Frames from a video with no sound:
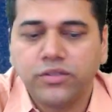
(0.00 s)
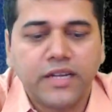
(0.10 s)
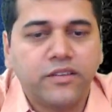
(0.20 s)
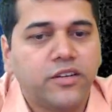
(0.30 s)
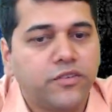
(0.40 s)
That
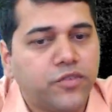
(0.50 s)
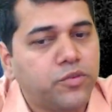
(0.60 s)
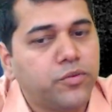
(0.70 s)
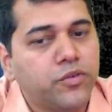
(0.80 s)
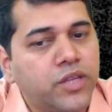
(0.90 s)
is the difference
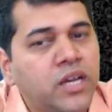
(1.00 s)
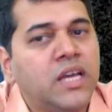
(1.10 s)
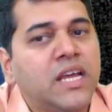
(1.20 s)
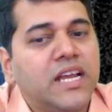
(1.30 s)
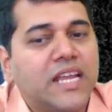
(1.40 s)
between the
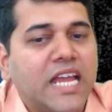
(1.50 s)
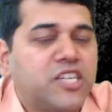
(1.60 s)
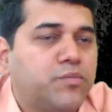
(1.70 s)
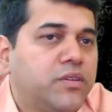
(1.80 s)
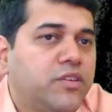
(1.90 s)
cash
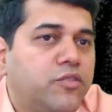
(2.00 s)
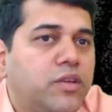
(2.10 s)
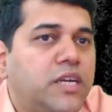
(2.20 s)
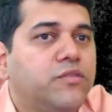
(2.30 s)
price equivalent,